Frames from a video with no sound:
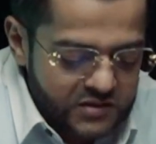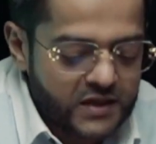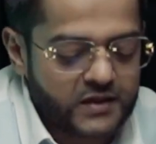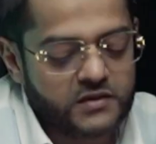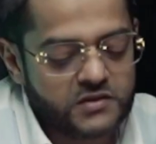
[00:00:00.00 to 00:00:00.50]
She
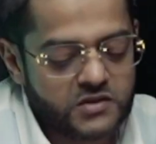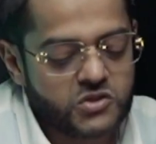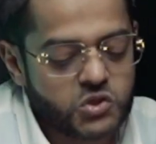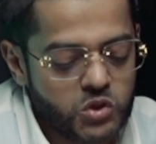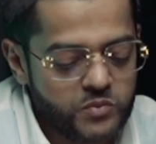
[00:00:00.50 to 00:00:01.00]
said that this
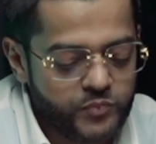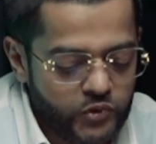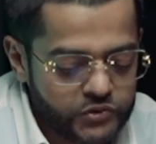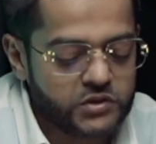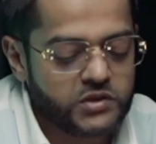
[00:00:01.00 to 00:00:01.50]
is so
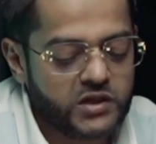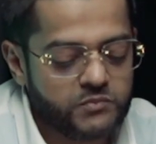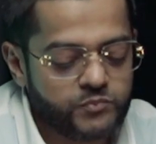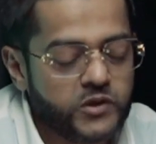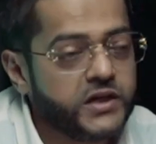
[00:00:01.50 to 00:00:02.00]
important,
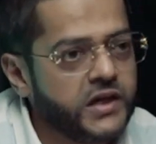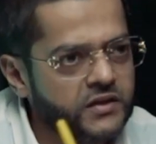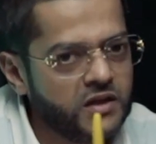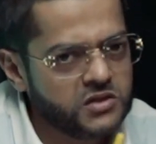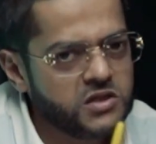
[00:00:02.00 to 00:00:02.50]
and I
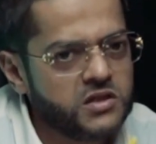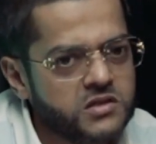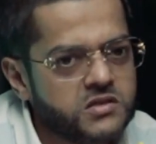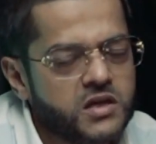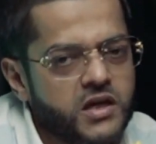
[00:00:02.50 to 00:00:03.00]
think
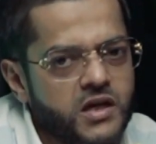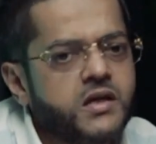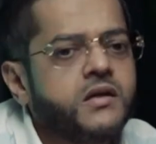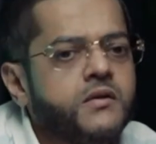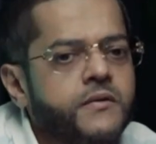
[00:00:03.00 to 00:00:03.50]
she's
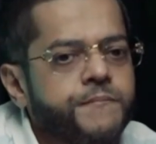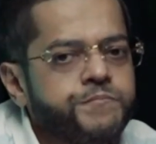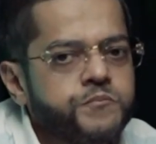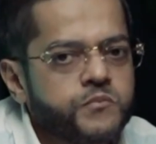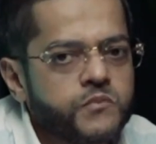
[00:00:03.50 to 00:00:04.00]
in
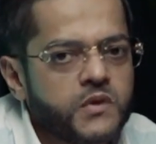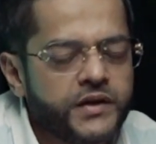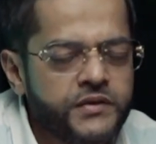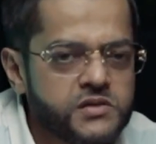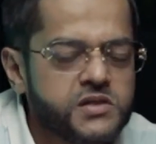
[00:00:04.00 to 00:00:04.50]

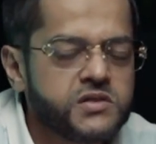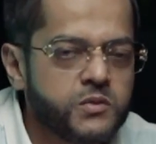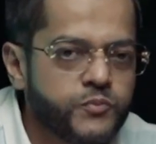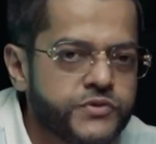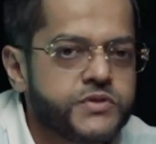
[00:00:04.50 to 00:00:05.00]

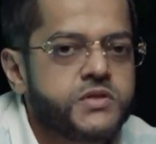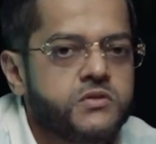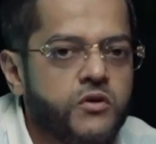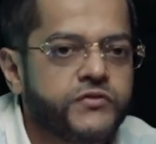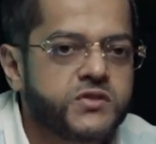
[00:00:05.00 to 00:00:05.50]
a
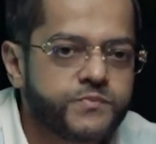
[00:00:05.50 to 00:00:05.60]
position of a